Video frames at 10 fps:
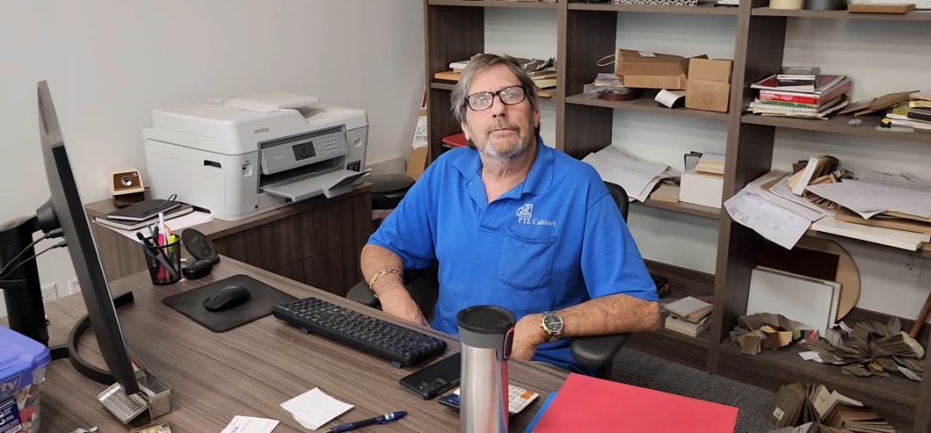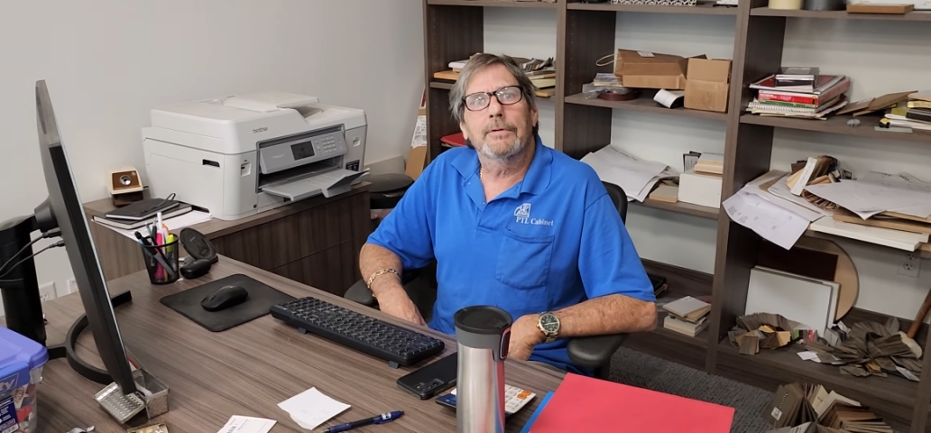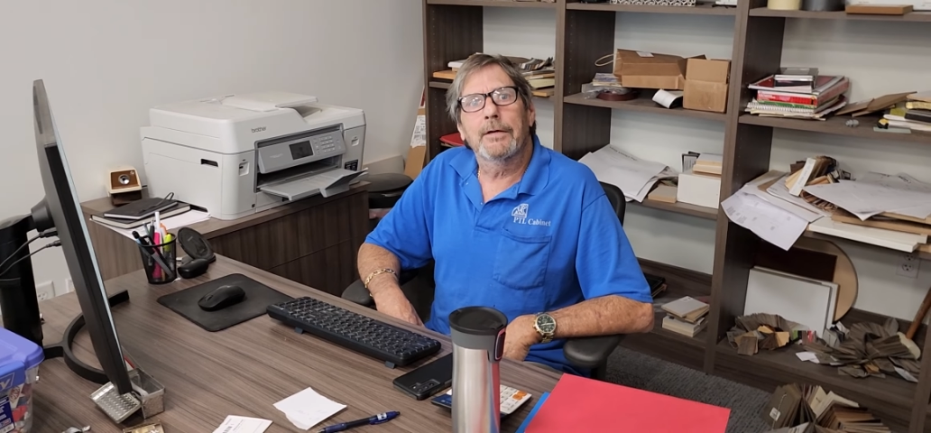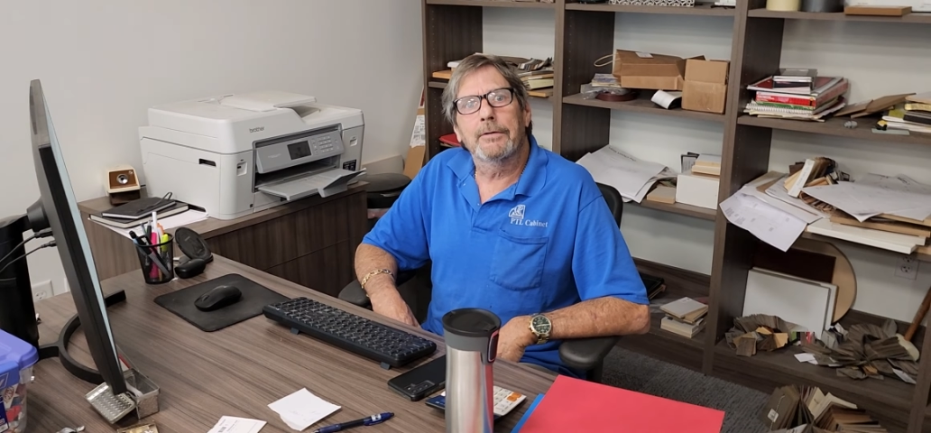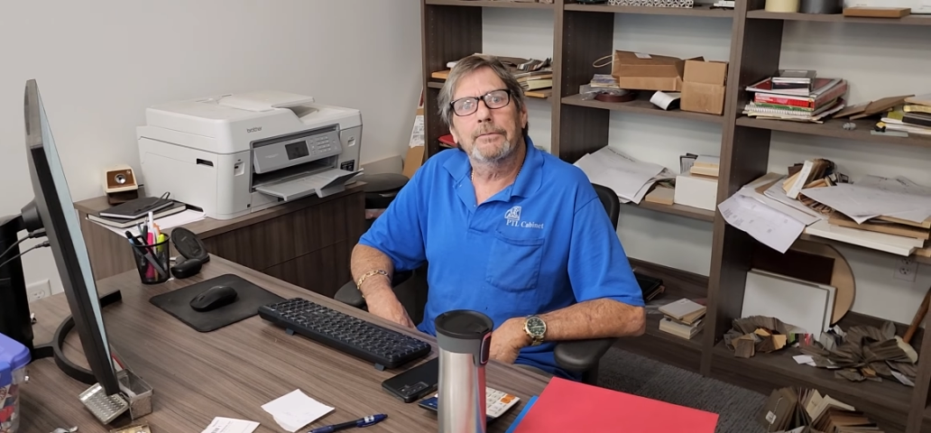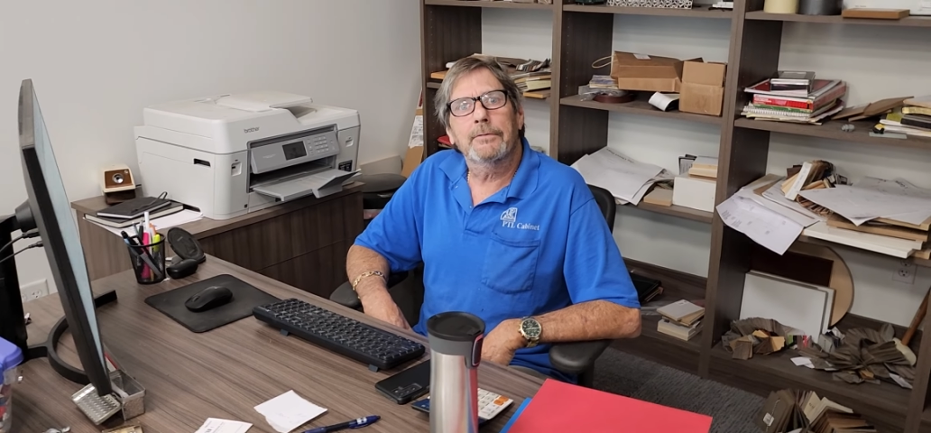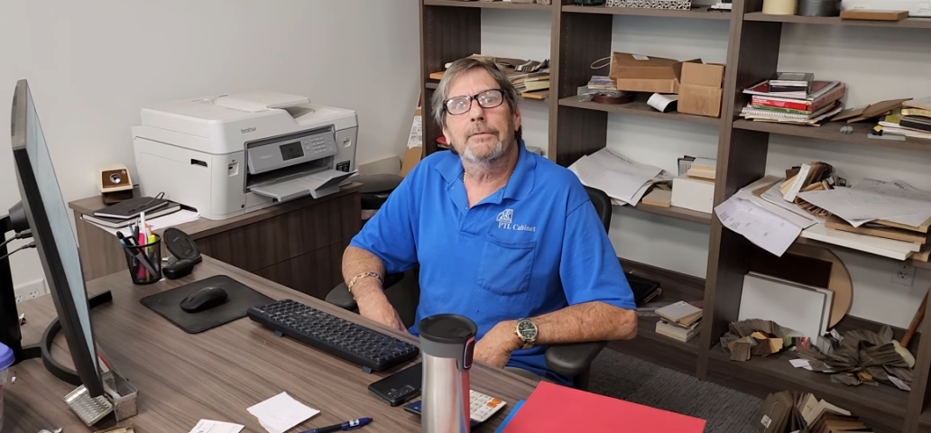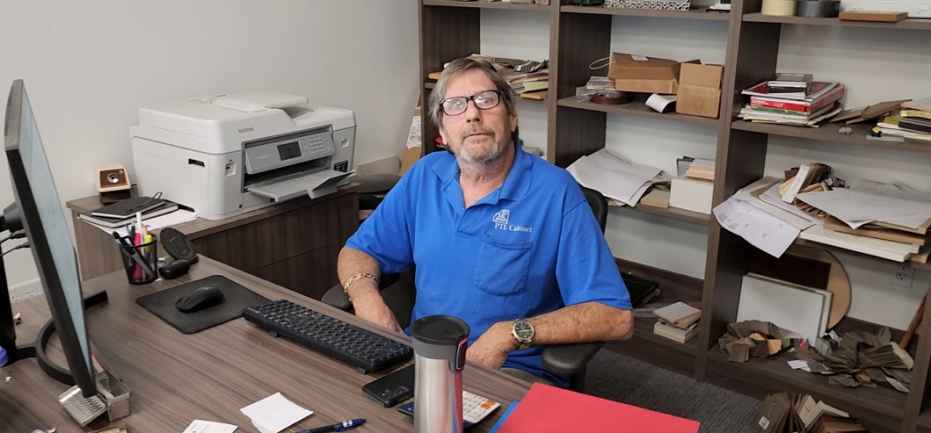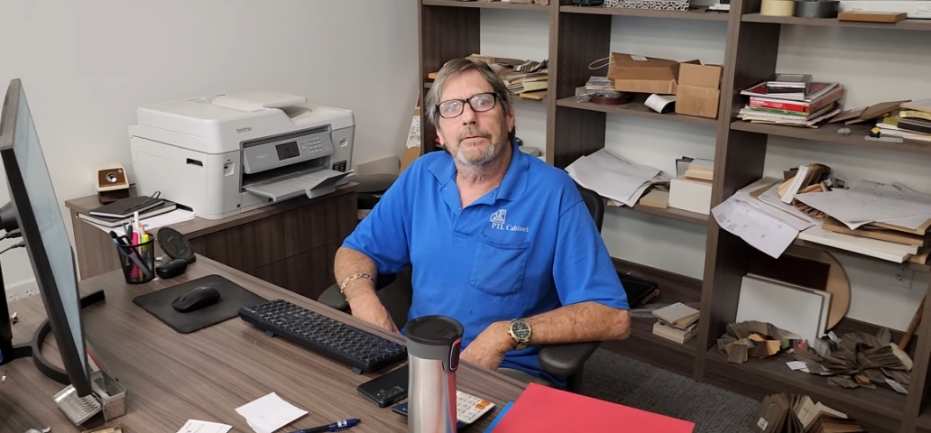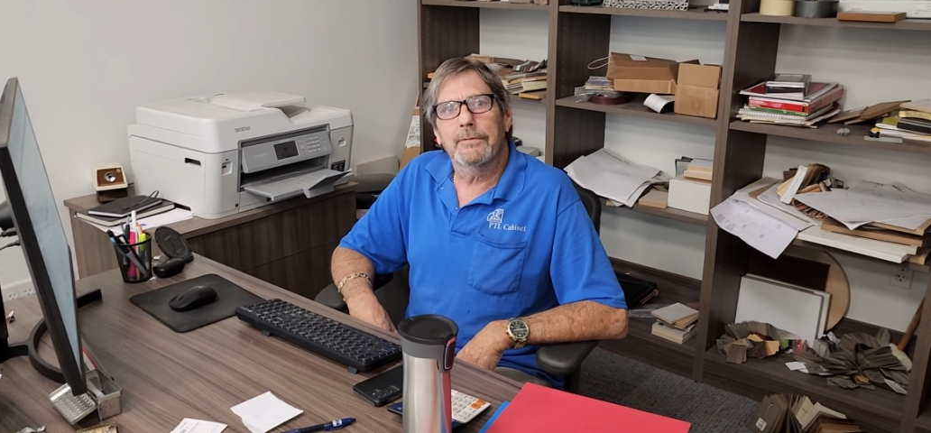Yeah,
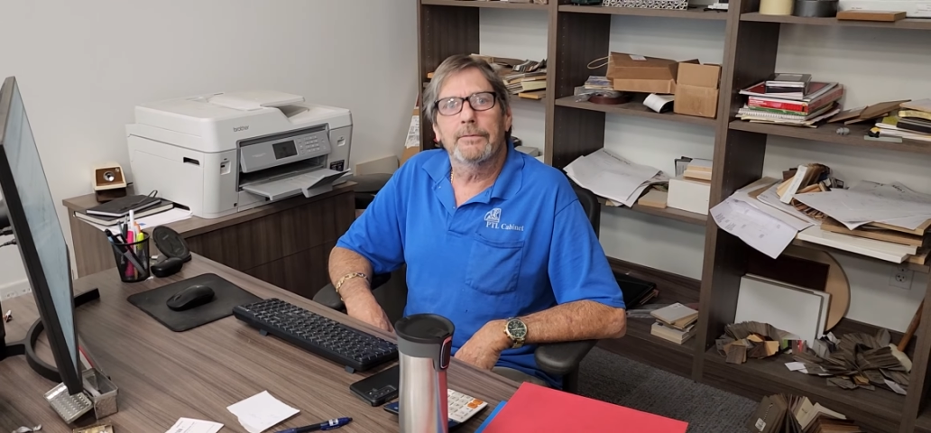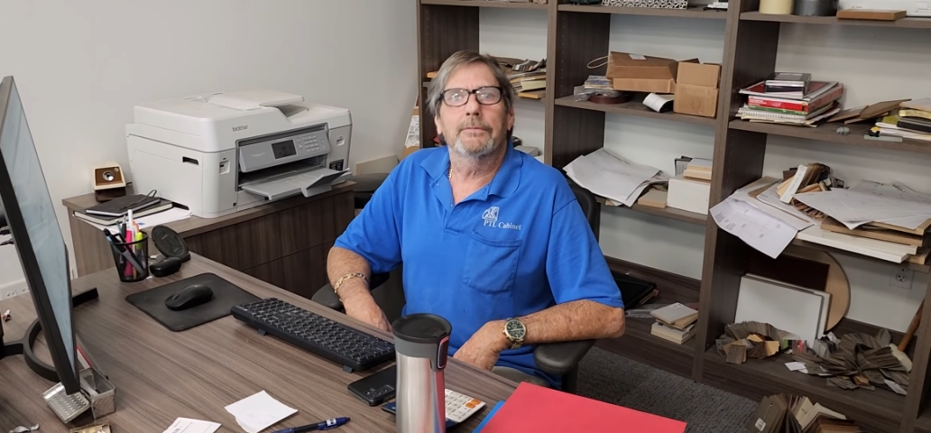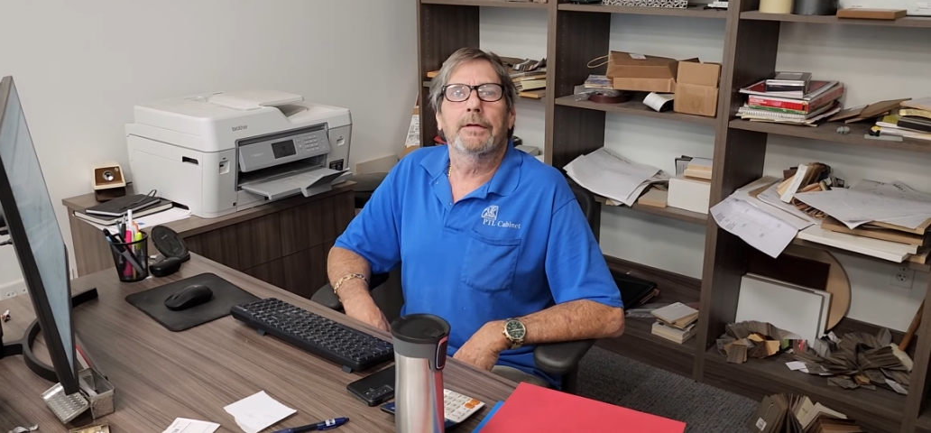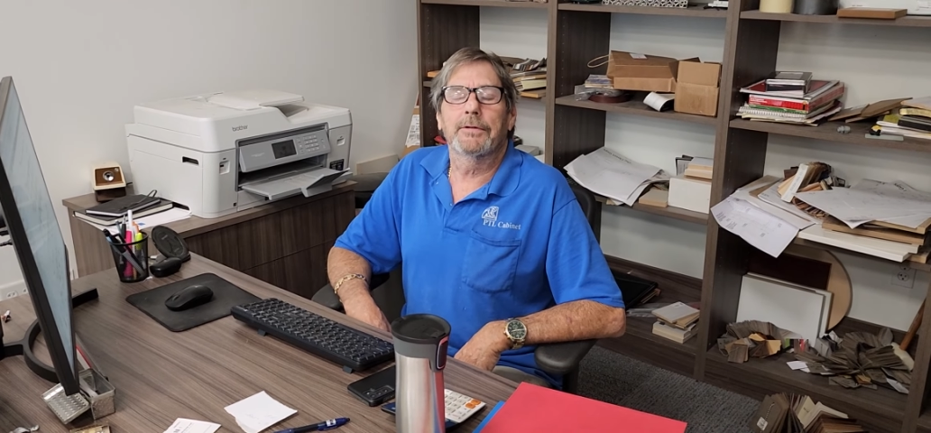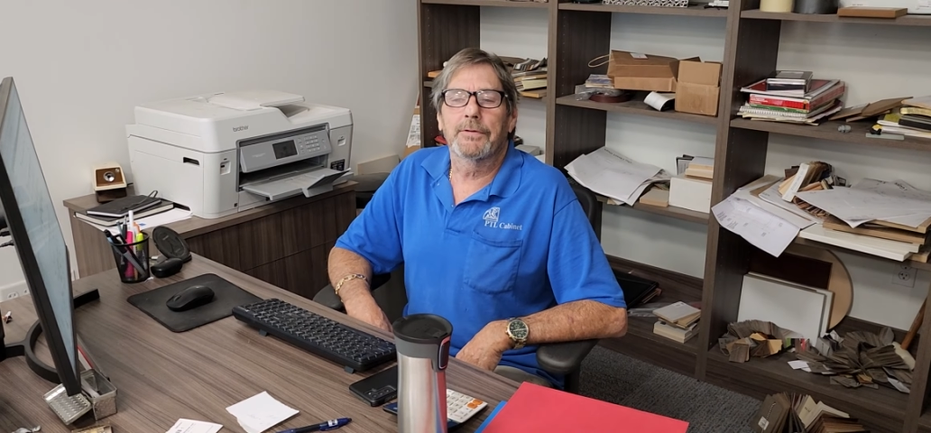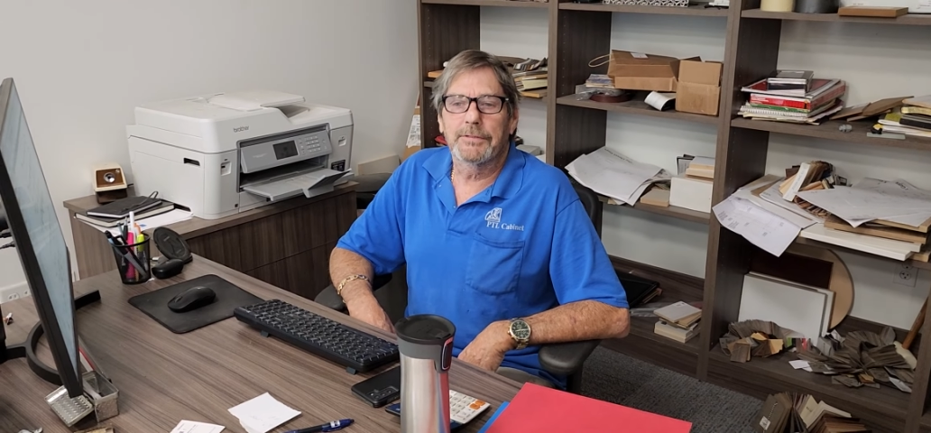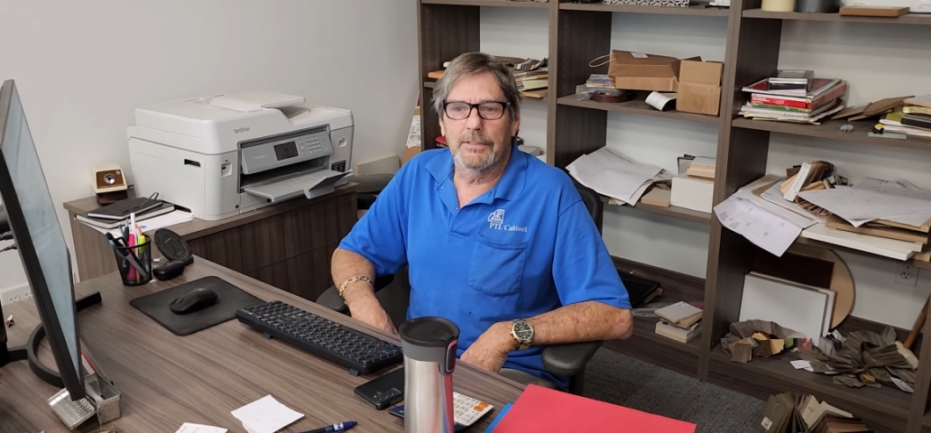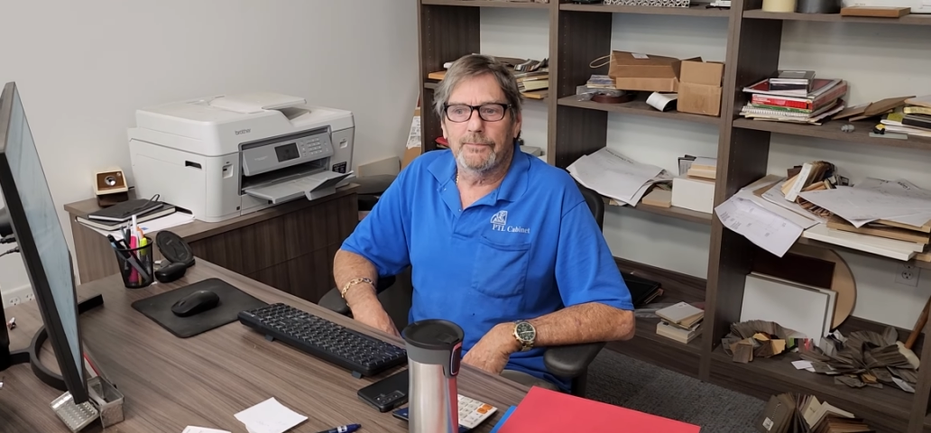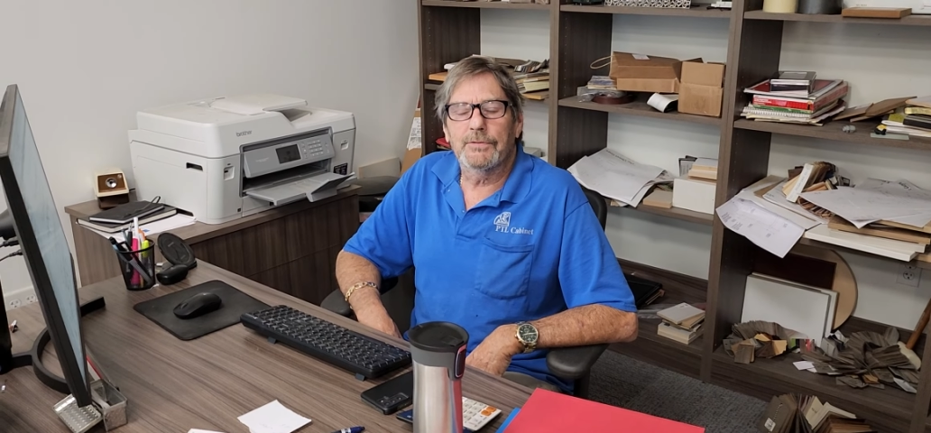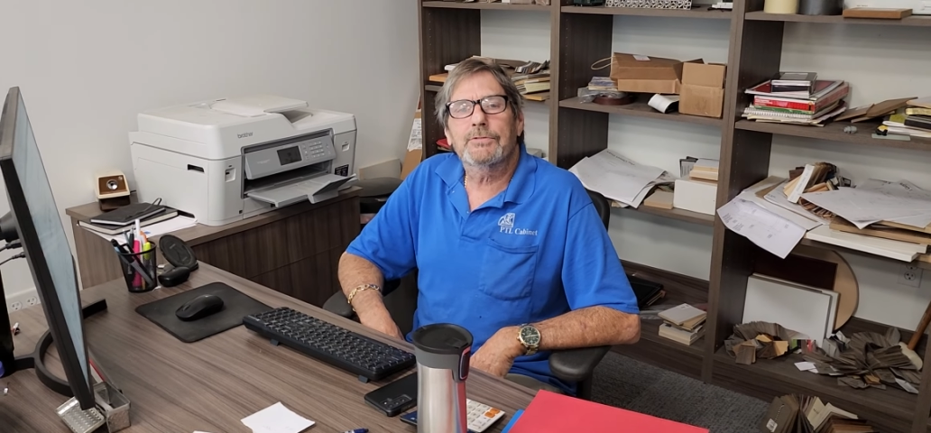they are the
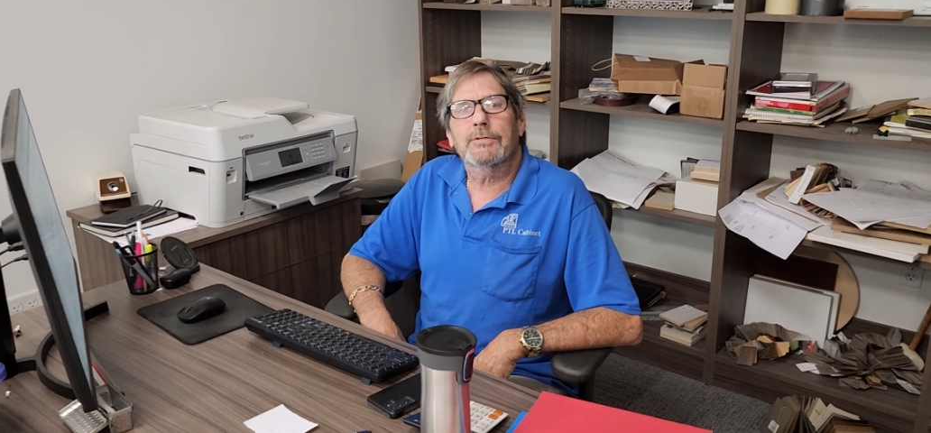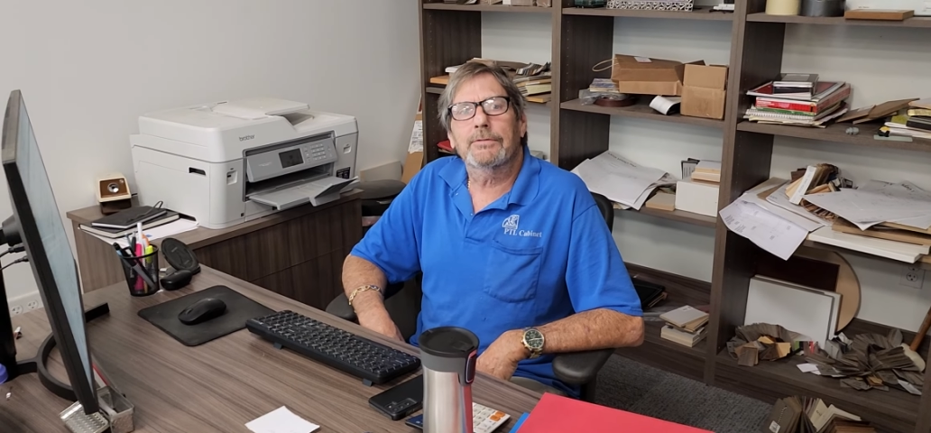toughest.